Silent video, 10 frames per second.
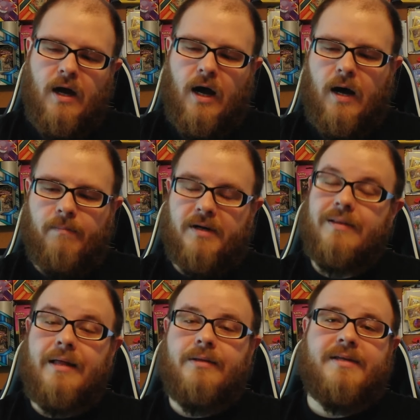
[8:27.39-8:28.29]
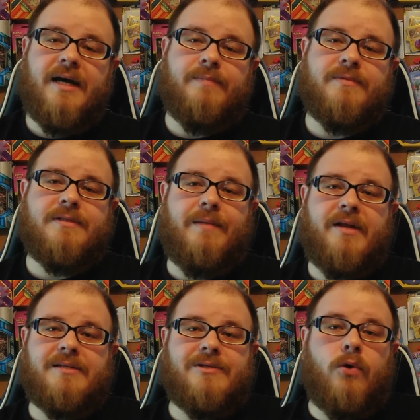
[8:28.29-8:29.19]
But a lot of the times, I
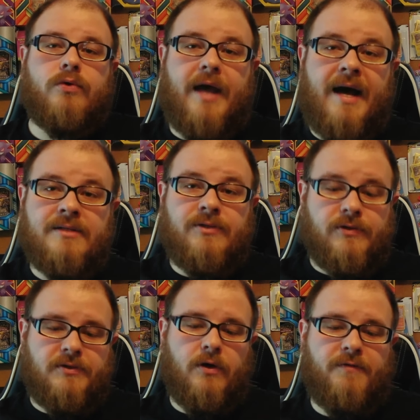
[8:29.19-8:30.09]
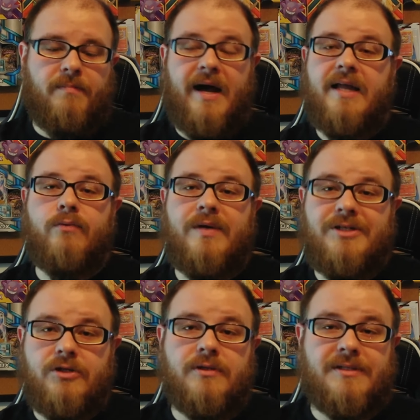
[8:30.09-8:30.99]
mean, it's an old console, so if you're buying
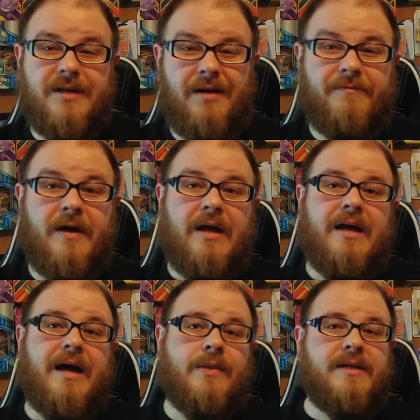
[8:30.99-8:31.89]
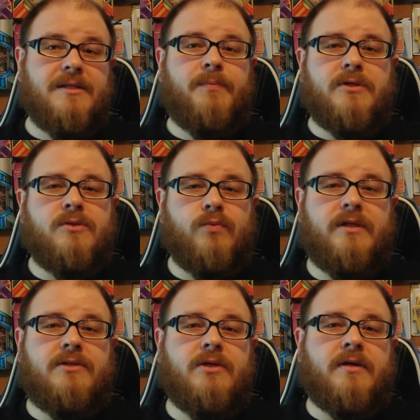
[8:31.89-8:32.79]
original stuff, unless the person
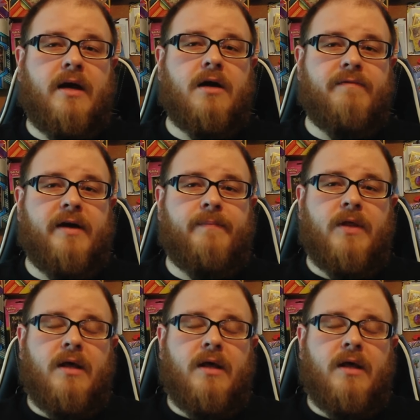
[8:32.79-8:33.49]
really took care of it,